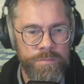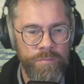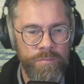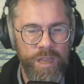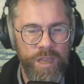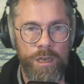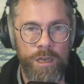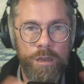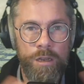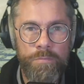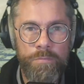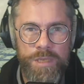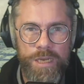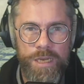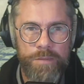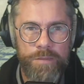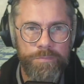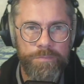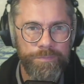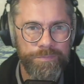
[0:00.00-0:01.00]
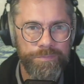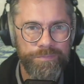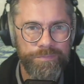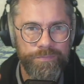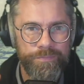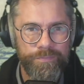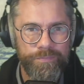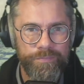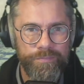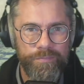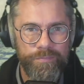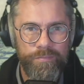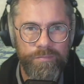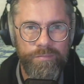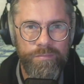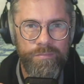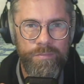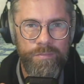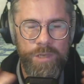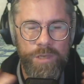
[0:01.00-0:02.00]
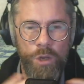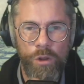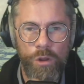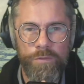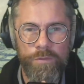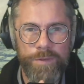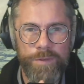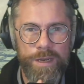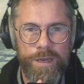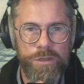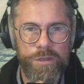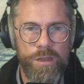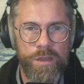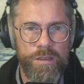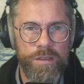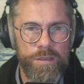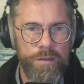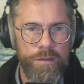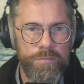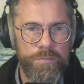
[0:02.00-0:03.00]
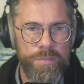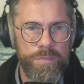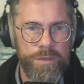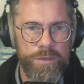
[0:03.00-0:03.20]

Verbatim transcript: Clumsy. All fingers and thumbs.